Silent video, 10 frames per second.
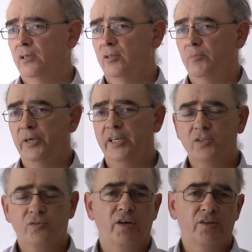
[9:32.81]
The
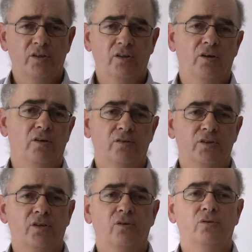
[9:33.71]
biggest threat to God and
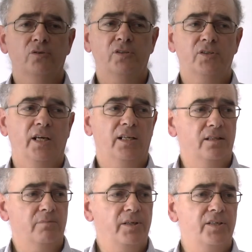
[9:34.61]
his cause and his
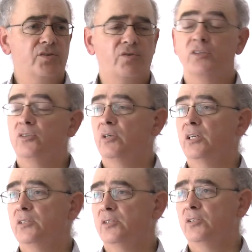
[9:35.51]
kingdom, the biggest threat to
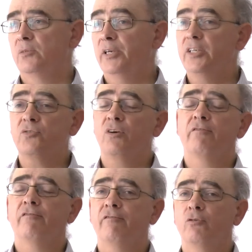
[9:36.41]
us, the biggest
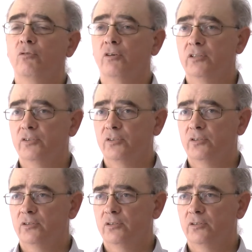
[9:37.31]
threat for us,